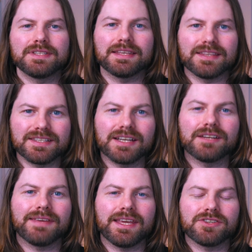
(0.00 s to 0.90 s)
take these
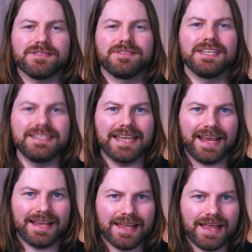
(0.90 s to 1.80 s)
certifications
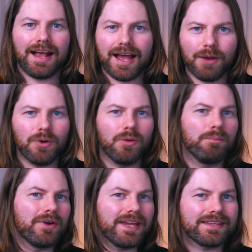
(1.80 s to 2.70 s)
today. I will
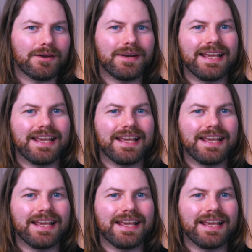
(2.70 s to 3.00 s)
break down